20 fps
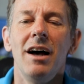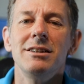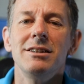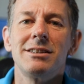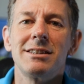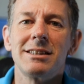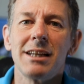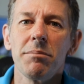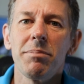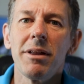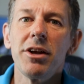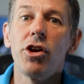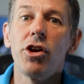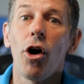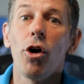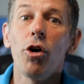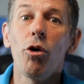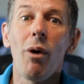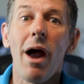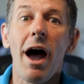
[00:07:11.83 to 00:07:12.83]
Simply
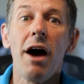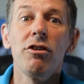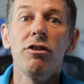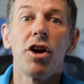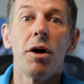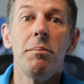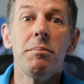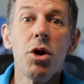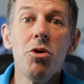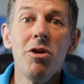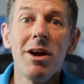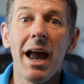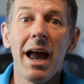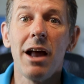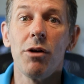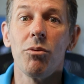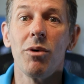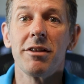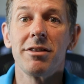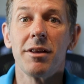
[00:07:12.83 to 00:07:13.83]
turn around,
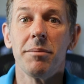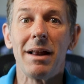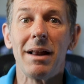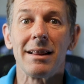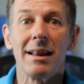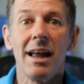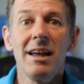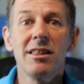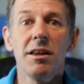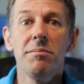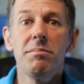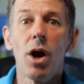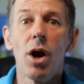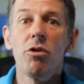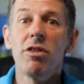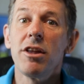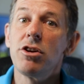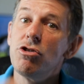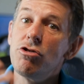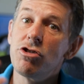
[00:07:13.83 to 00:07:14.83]
communicate with them, and let them
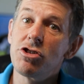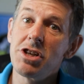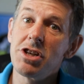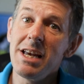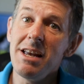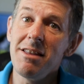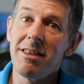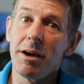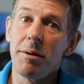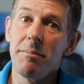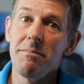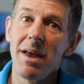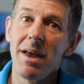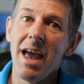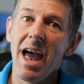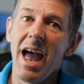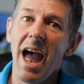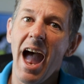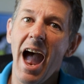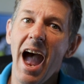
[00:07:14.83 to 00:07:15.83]
know that you see them
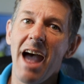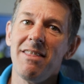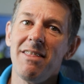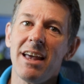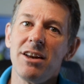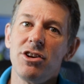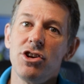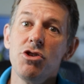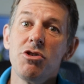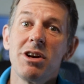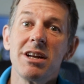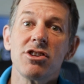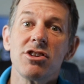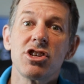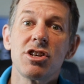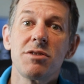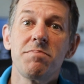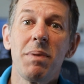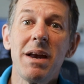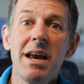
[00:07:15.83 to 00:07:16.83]
and that you can
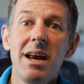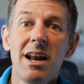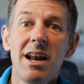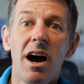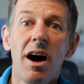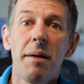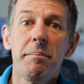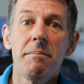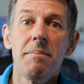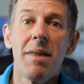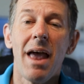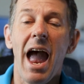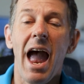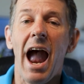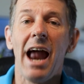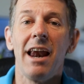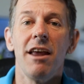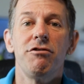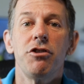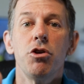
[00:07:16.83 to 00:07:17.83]
speed up.
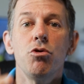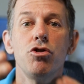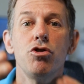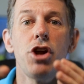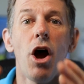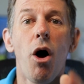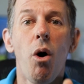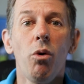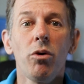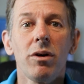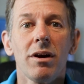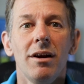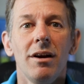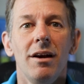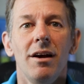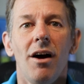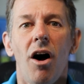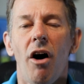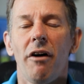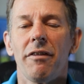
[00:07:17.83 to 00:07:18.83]
And if you don't,
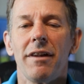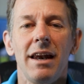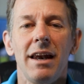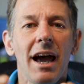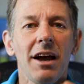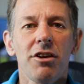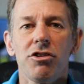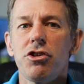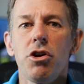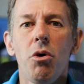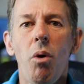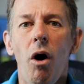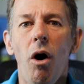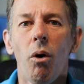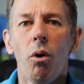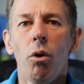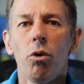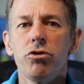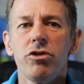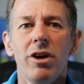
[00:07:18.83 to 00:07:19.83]
on the next two
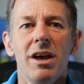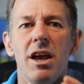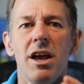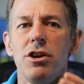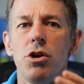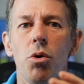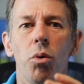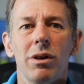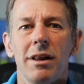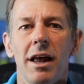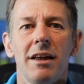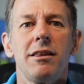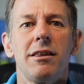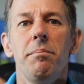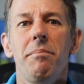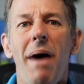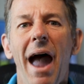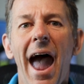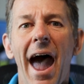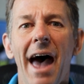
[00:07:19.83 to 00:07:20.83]
holes, you will let
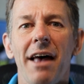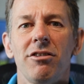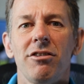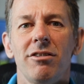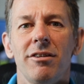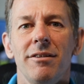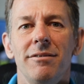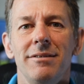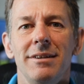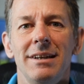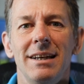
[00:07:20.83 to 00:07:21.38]
them pass.